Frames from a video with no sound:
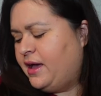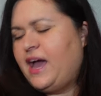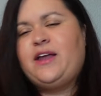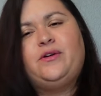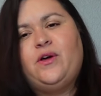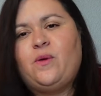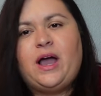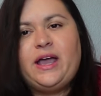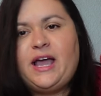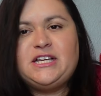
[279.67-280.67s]
I don't know
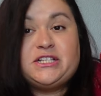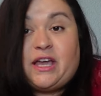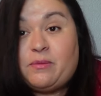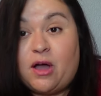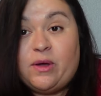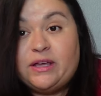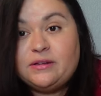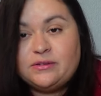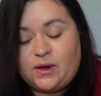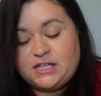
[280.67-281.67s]
why. I just kept going.
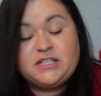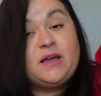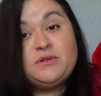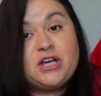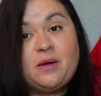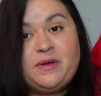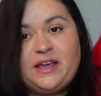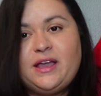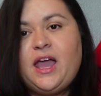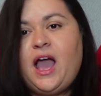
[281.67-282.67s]
So I just kept
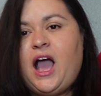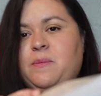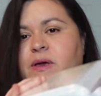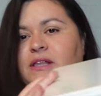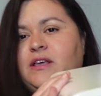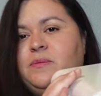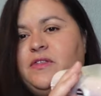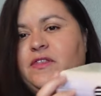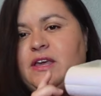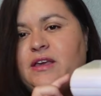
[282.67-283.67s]
shopping. I picked up
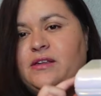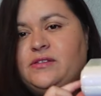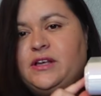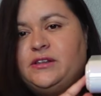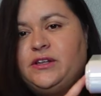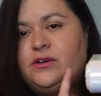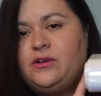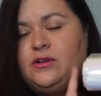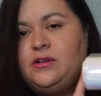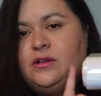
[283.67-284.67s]
these
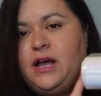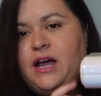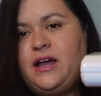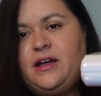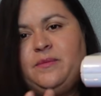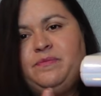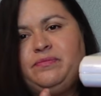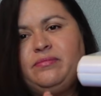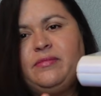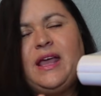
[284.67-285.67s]
little, um,
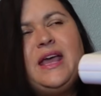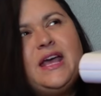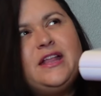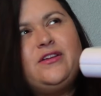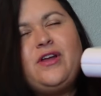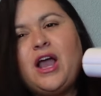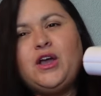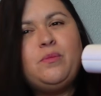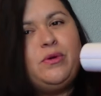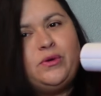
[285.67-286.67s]
they're not
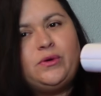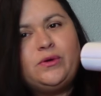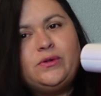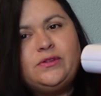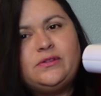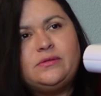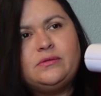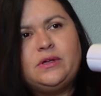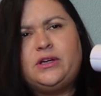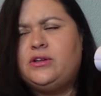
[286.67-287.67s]
caboodles,
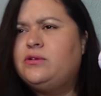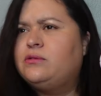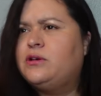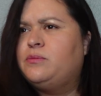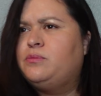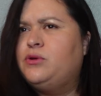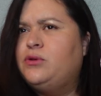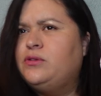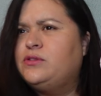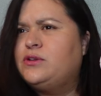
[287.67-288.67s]
canoe,
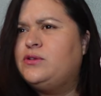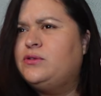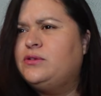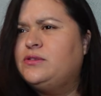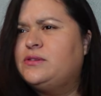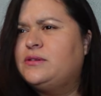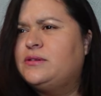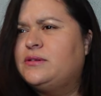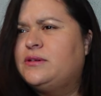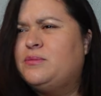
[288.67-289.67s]
caboodles, canoodles,
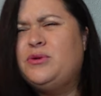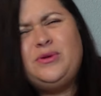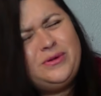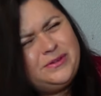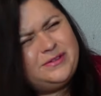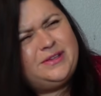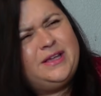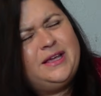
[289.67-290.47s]
caboodles.